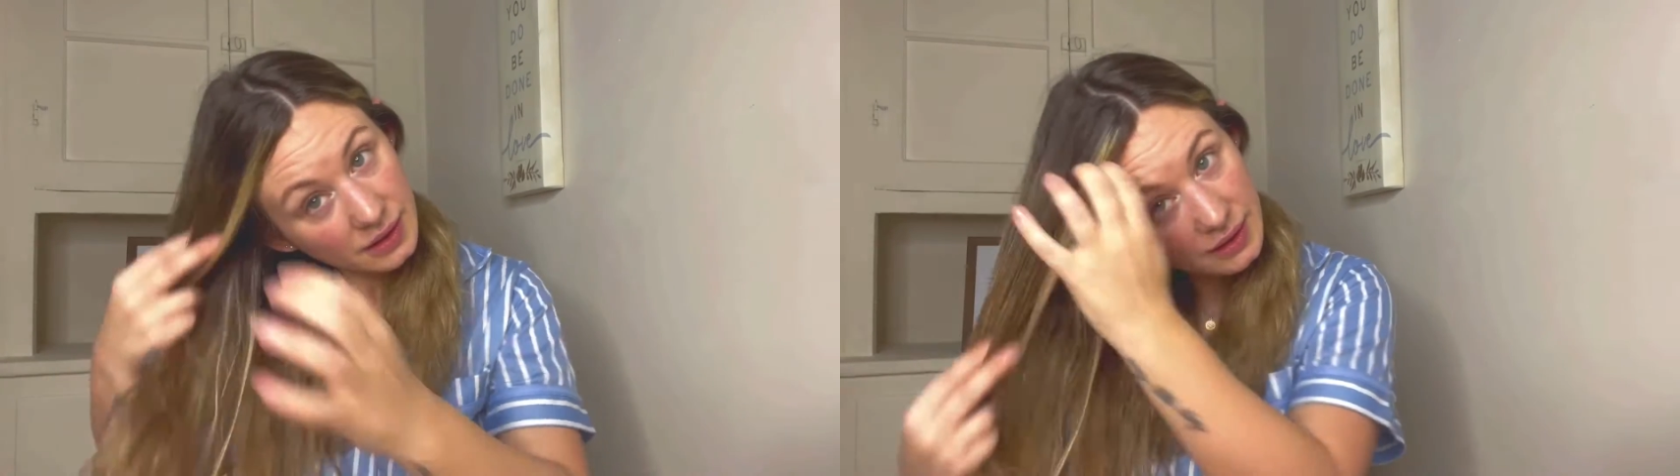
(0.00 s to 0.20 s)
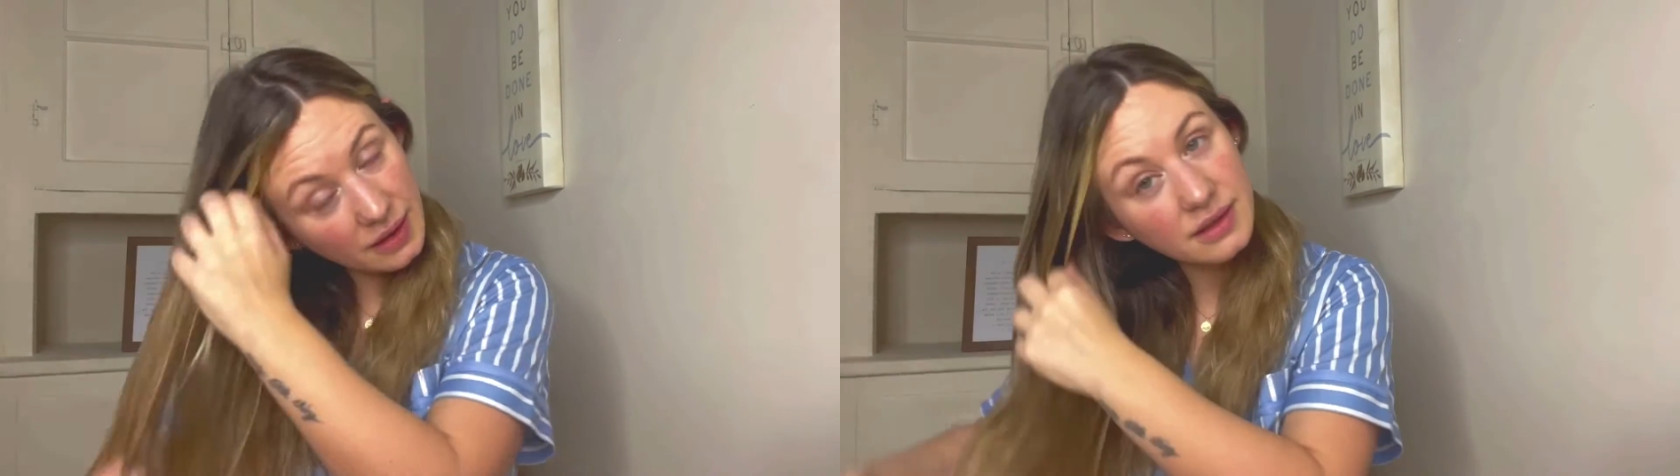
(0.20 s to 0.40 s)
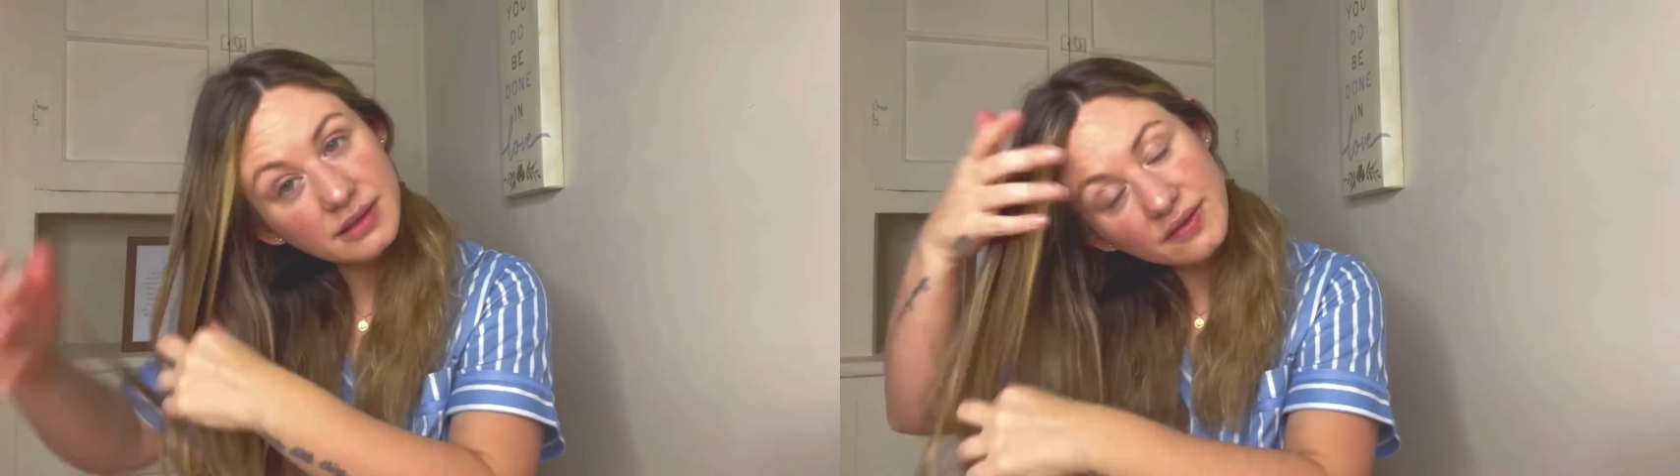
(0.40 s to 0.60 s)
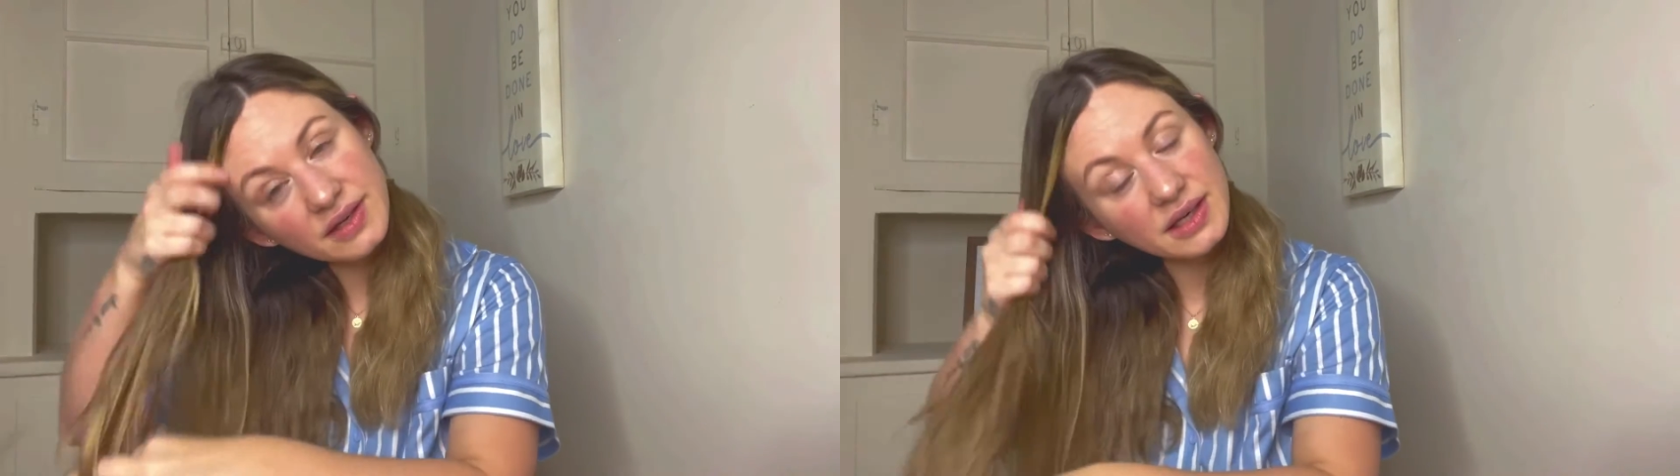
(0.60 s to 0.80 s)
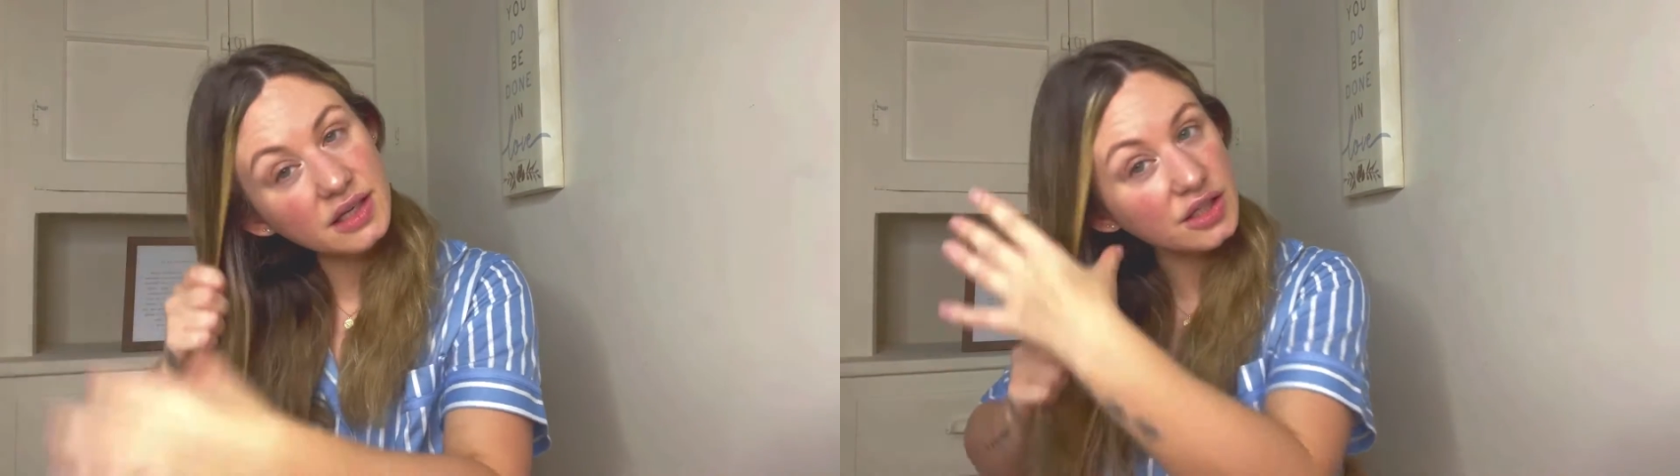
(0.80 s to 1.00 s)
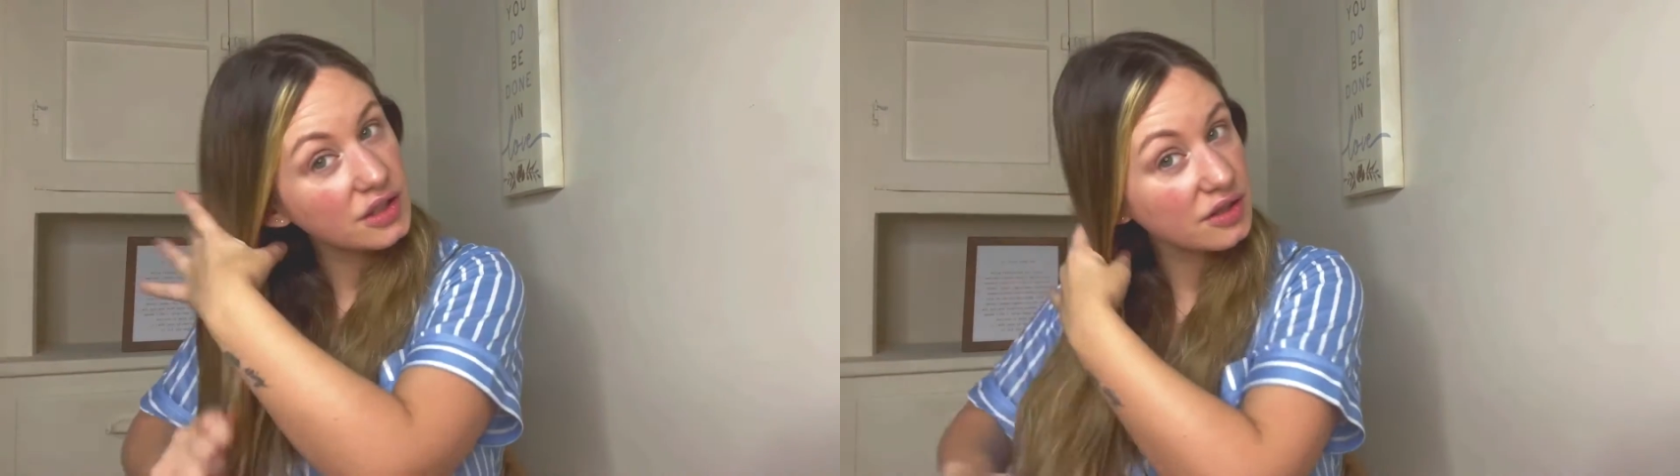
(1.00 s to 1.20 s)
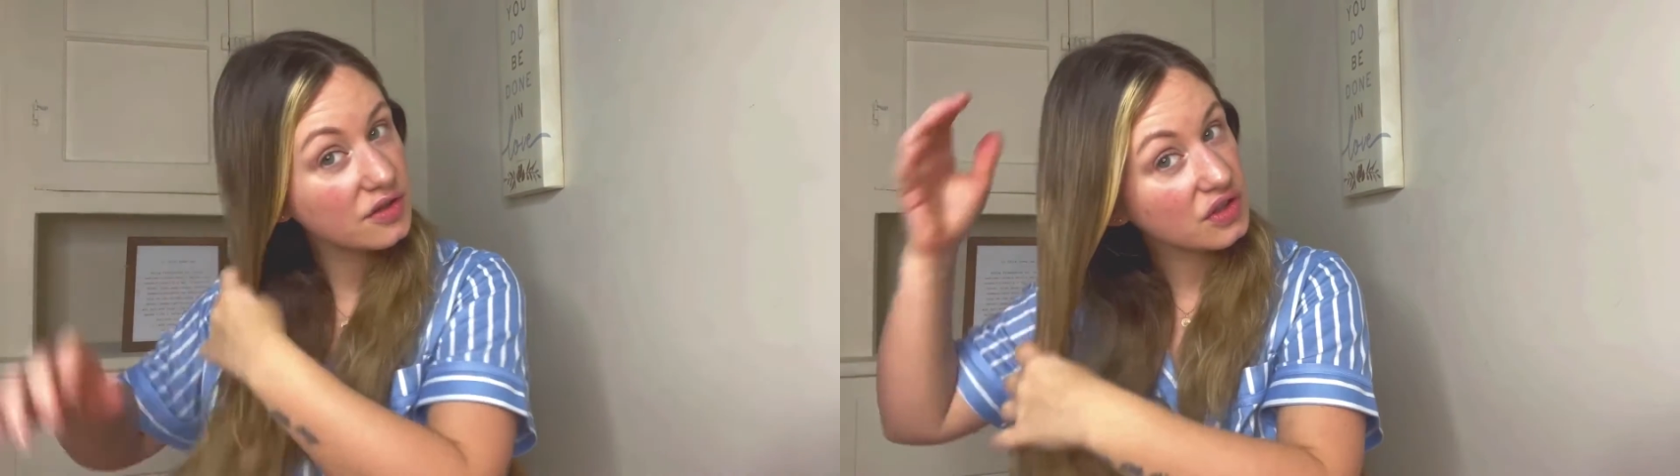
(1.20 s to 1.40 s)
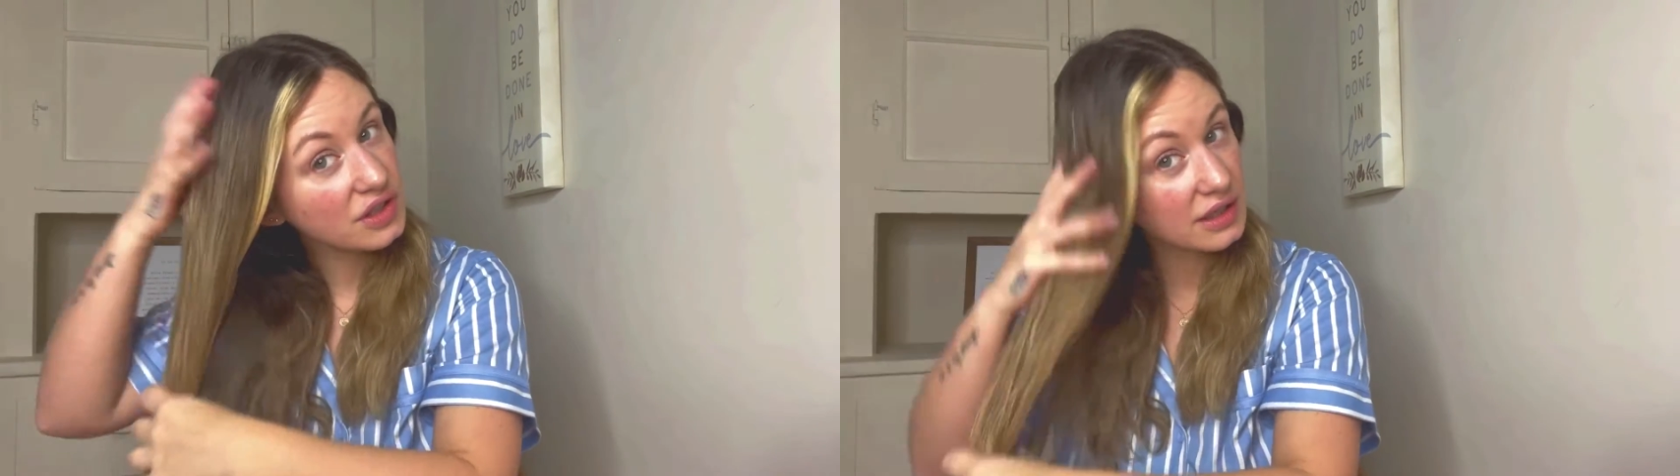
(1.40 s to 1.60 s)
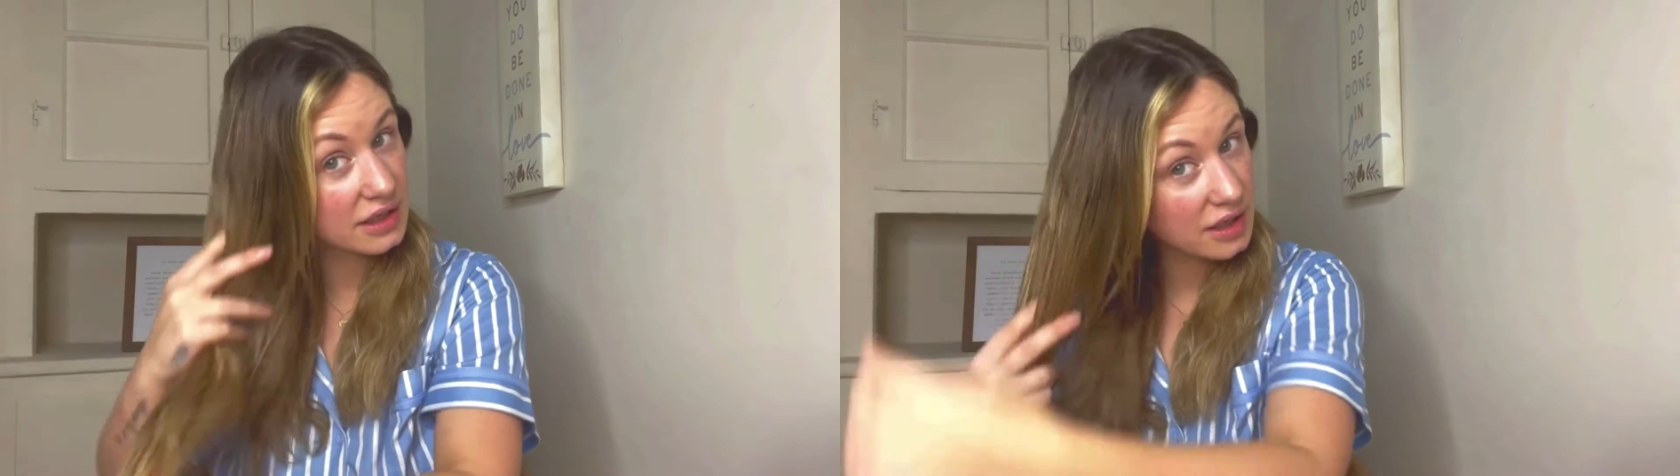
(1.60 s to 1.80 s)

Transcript: Now this leave-in conditioner is just going to